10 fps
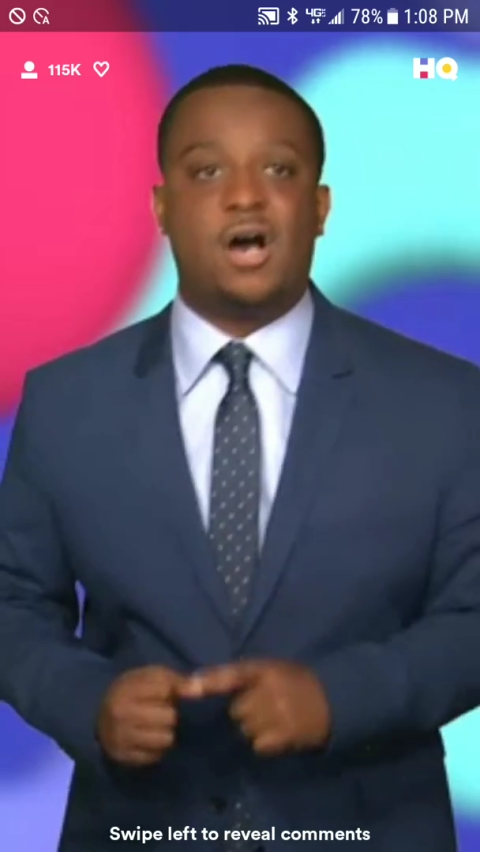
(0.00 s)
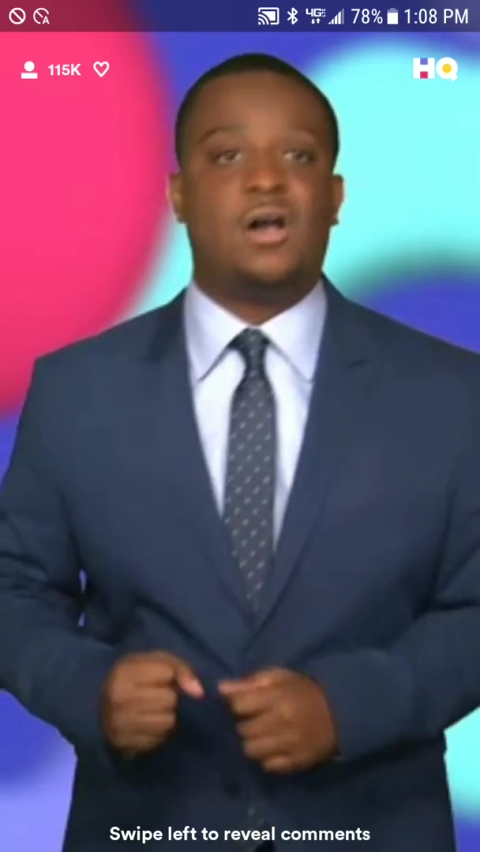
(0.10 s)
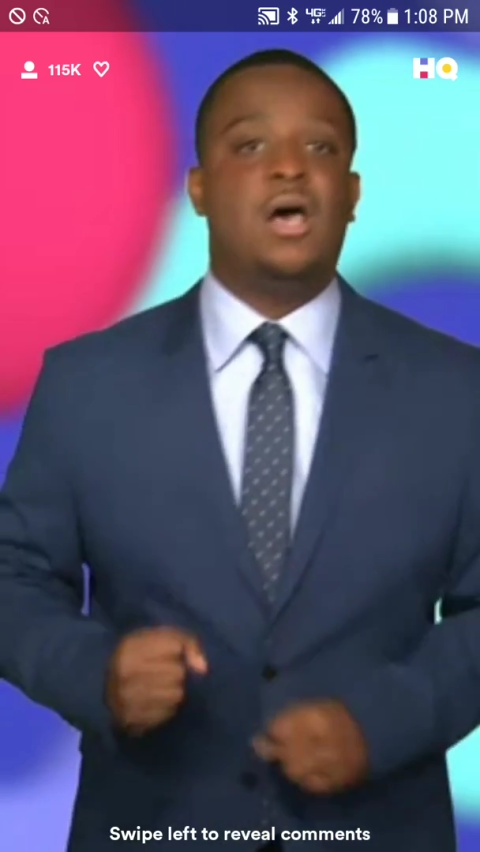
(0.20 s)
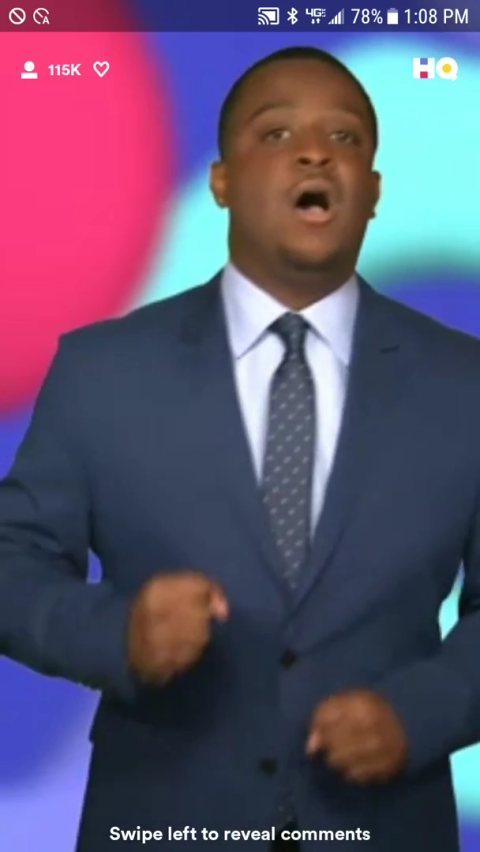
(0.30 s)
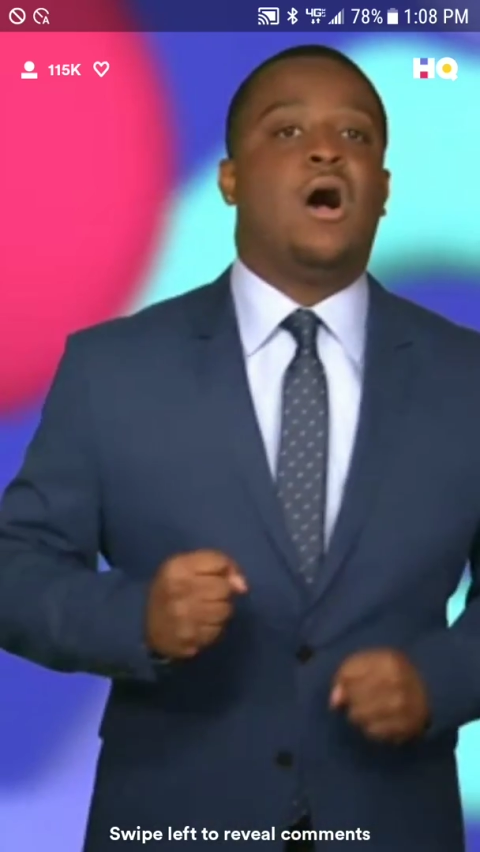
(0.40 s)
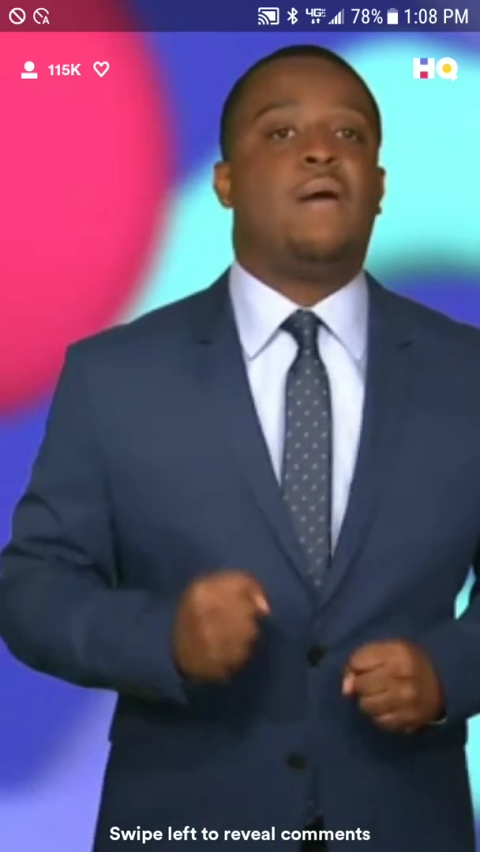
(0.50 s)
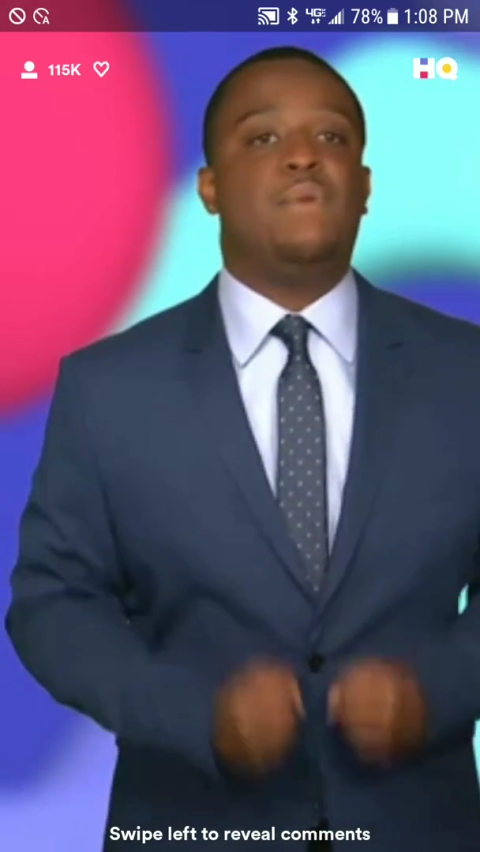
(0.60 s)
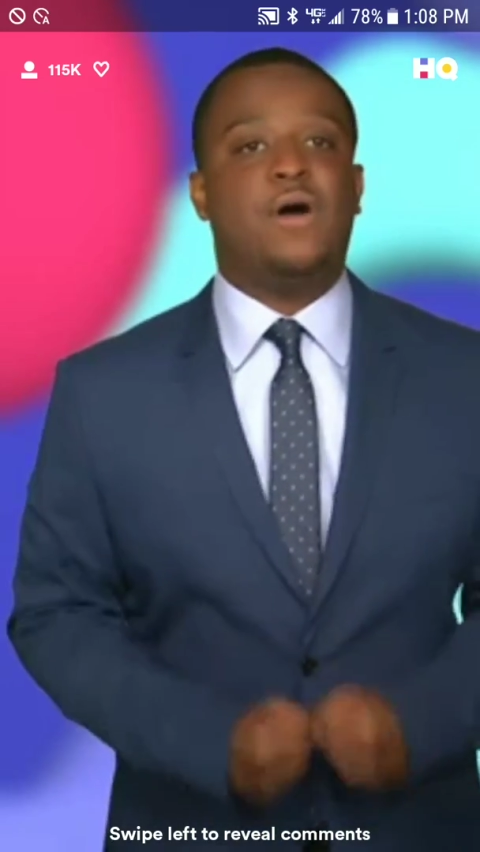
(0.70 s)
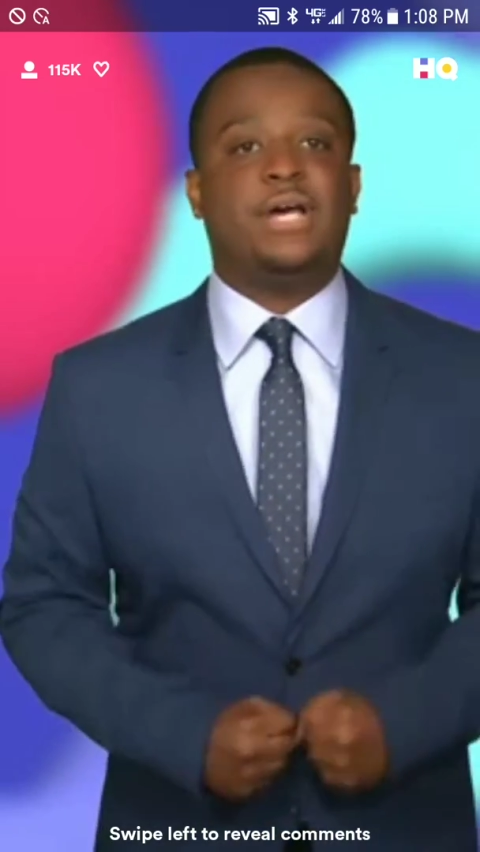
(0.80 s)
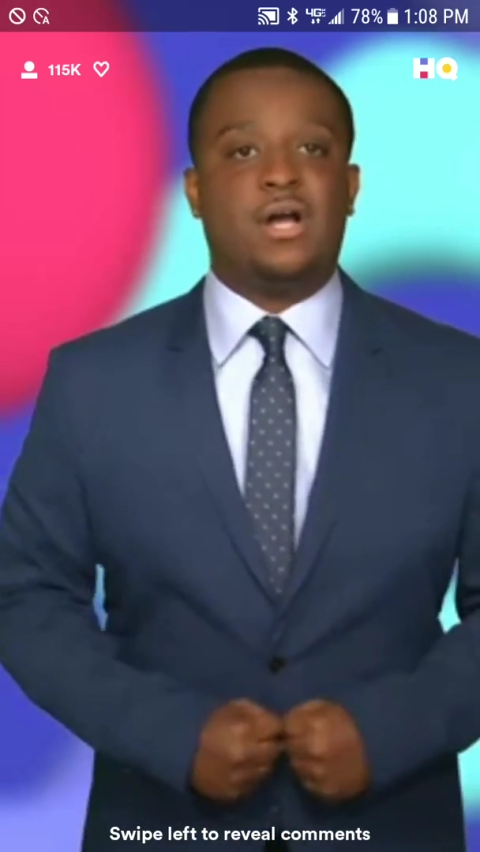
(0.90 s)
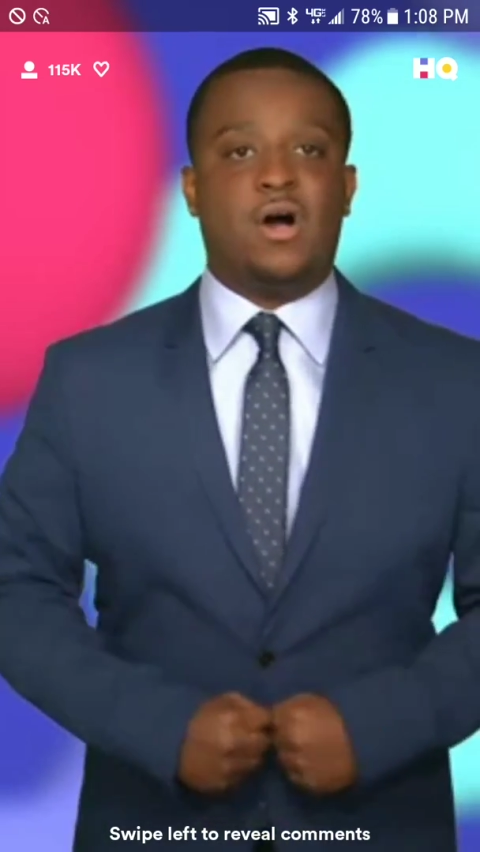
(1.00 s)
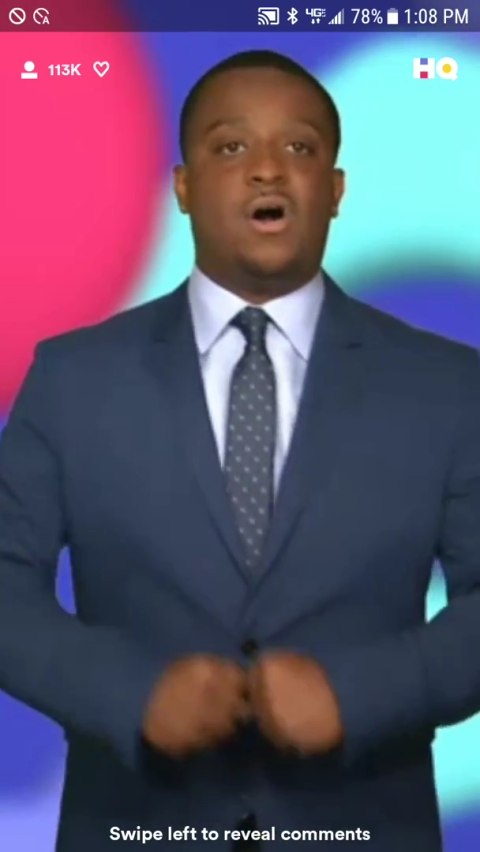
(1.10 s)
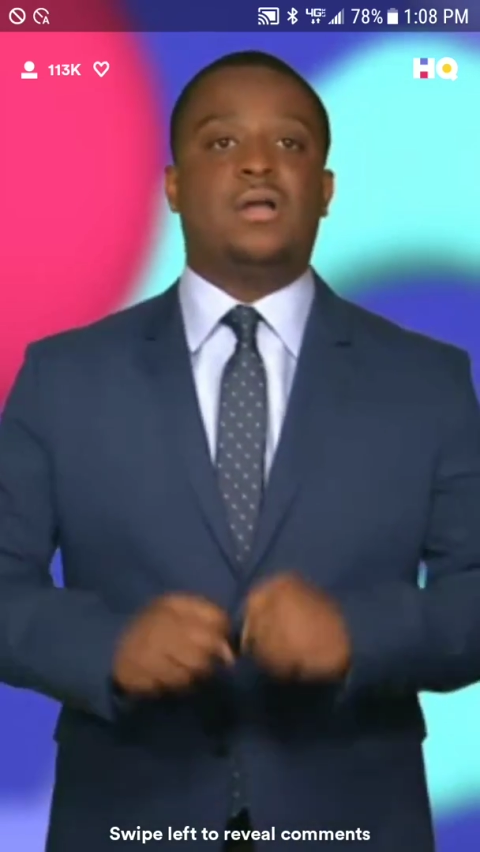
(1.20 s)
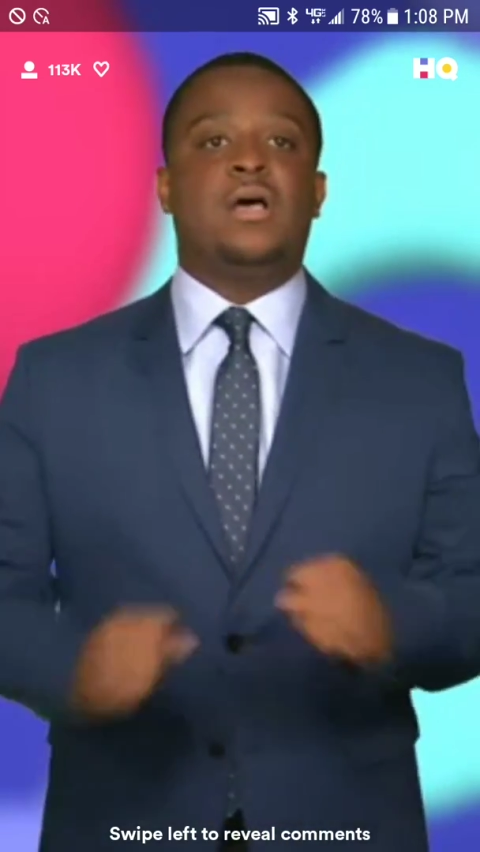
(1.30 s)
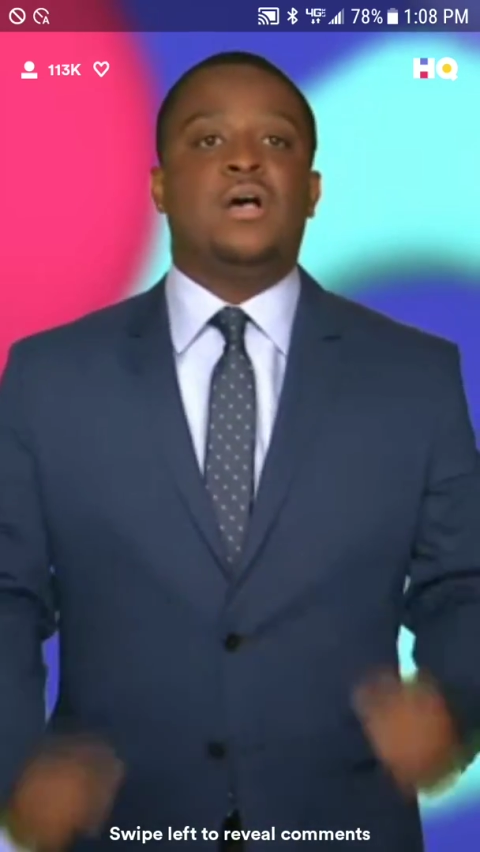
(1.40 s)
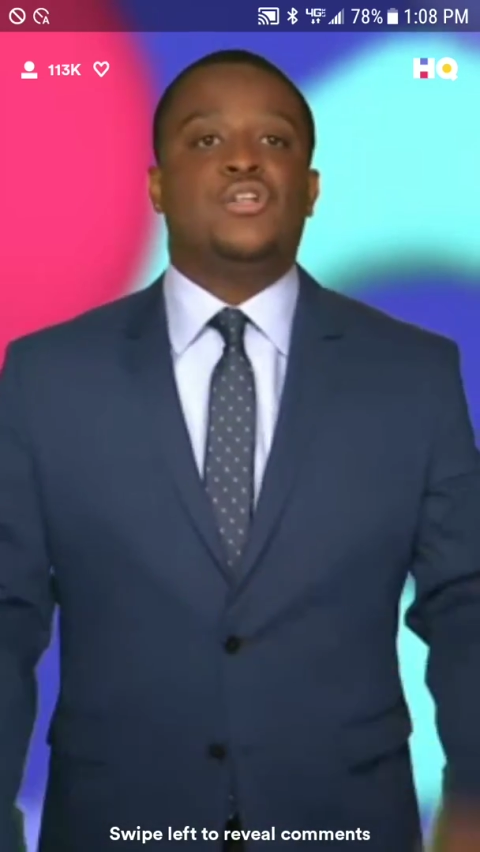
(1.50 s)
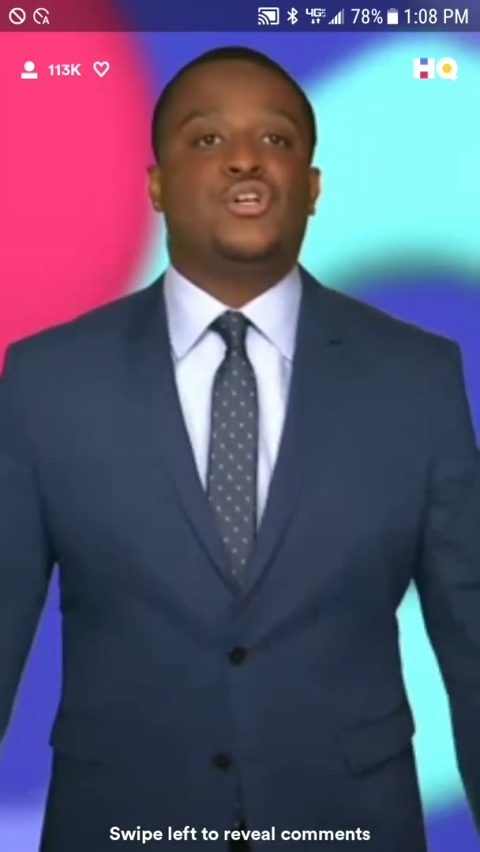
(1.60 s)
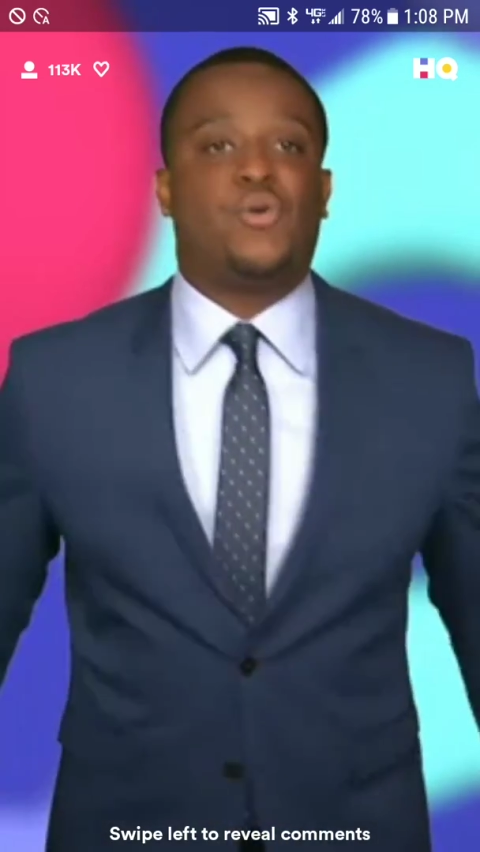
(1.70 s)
y'all are moving on